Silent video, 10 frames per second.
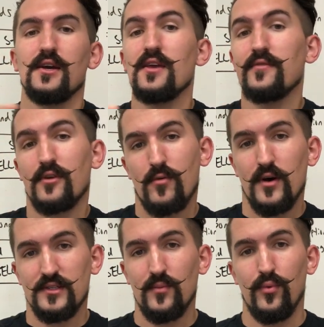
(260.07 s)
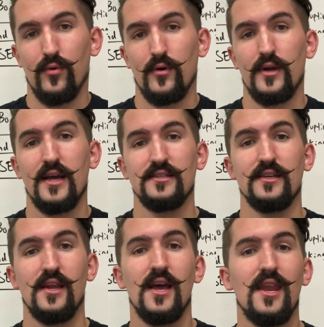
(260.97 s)
even across the board, as
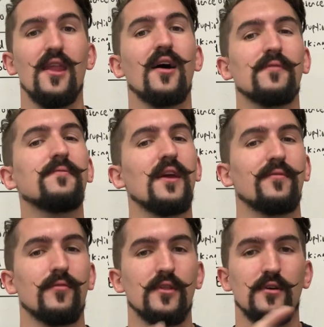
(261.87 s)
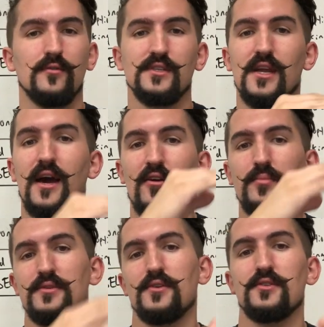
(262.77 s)
in not favoring those in higher
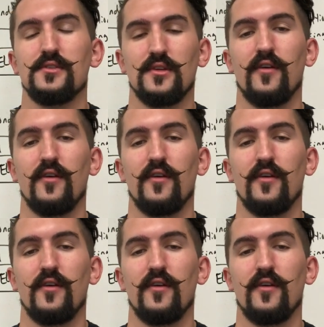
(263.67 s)
positions in